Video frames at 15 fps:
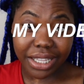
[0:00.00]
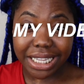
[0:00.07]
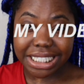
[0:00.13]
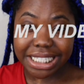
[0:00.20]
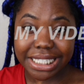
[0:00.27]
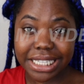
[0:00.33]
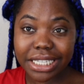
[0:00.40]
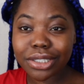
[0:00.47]
get
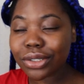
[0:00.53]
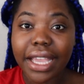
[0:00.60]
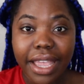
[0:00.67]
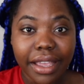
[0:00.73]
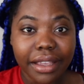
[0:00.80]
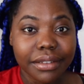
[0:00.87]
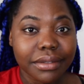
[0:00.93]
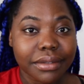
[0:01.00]
to see. So
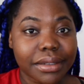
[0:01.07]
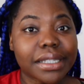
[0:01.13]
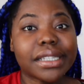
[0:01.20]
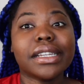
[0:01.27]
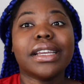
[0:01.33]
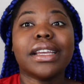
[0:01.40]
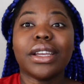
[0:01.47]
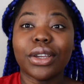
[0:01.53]
yeah,
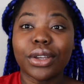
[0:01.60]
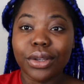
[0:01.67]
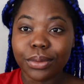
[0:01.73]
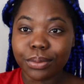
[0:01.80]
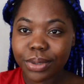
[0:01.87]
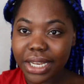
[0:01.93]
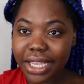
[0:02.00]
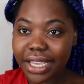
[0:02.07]

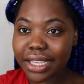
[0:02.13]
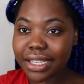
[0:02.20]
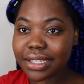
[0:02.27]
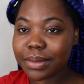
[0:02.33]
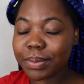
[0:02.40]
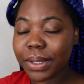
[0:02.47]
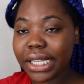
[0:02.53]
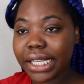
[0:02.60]
please